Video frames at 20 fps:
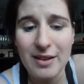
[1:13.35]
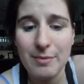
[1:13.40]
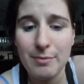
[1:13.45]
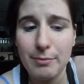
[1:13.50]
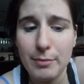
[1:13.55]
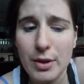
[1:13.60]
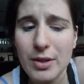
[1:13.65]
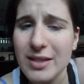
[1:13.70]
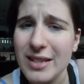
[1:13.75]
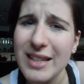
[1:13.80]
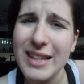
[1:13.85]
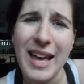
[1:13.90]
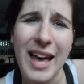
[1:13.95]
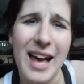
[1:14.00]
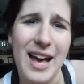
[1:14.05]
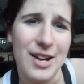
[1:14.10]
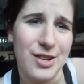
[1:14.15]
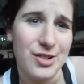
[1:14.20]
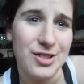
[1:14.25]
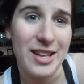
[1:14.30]
music
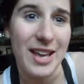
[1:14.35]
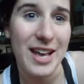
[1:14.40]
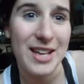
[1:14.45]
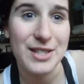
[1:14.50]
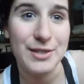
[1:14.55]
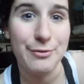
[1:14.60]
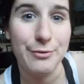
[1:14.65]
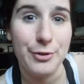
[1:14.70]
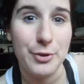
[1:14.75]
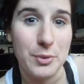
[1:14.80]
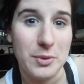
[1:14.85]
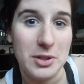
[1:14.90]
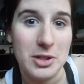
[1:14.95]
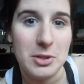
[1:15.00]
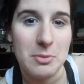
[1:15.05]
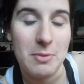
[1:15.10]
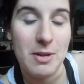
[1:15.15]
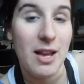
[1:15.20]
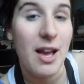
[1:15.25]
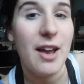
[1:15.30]
actually has influenced me.